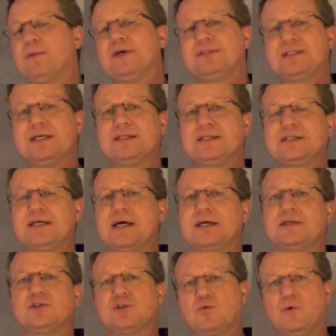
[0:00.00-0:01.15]
about 10
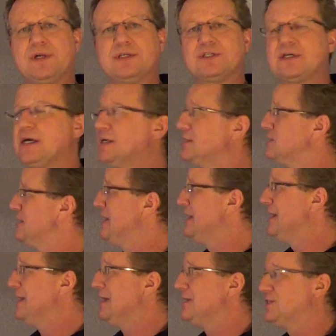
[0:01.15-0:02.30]
seconds, 20 seconds
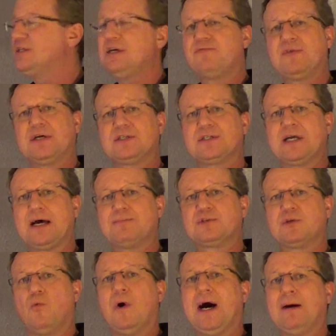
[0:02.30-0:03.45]
and see if that stops
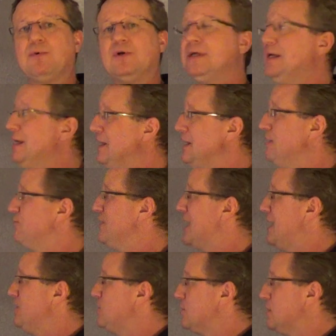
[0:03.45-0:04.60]
the wobble. If
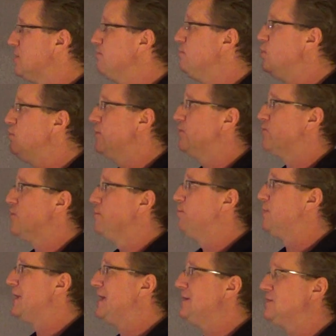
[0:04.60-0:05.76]
not, you're going to move it from
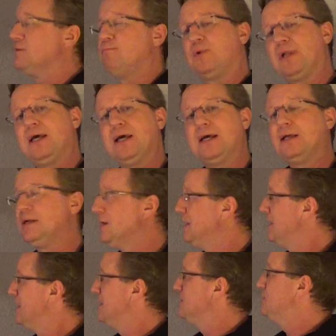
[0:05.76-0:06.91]
blade to blade
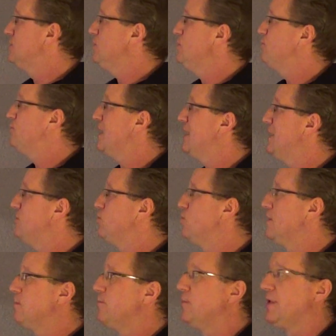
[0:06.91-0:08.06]
until you find
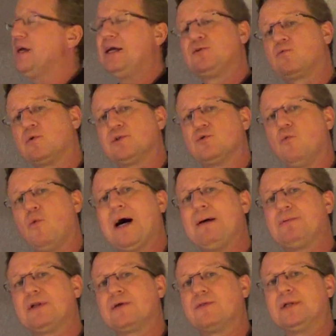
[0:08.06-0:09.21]
one of the blades where it's
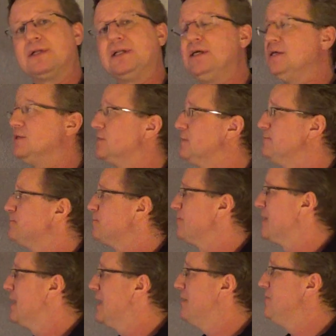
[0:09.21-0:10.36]
wobbling the least.
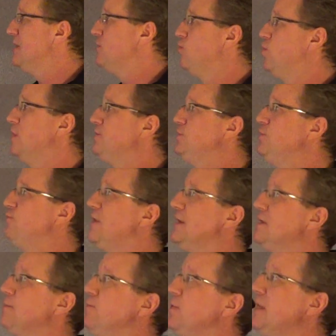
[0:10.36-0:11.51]
And then once you
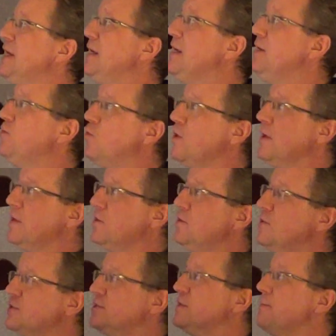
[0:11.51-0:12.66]
find a blade where it
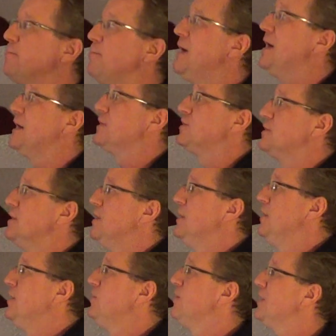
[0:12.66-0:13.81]
looks the best,
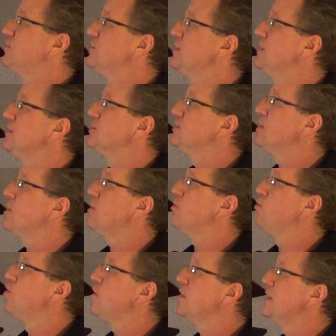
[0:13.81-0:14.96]
you're actually going to start
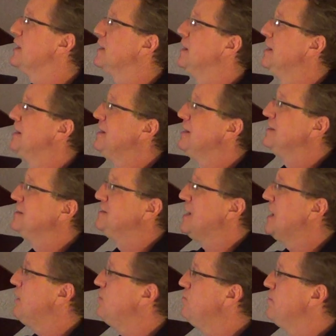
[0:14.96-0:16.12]
working
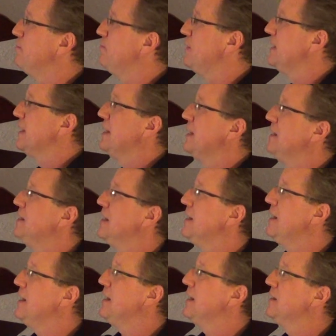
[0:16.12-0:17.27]
down the blade
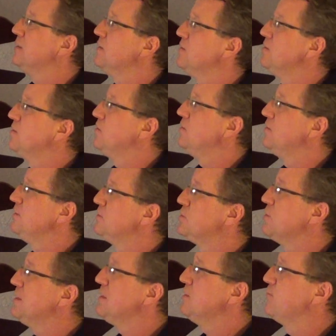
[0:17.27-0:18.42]
and
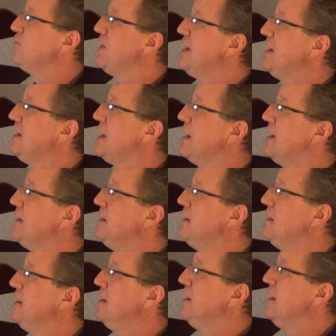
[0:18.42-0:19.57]
turning the fan on
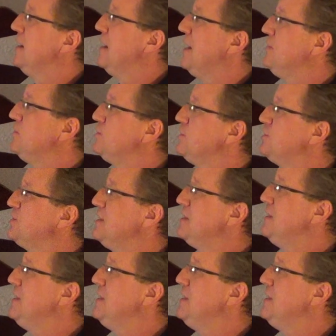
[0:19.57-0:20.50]
and you're just going to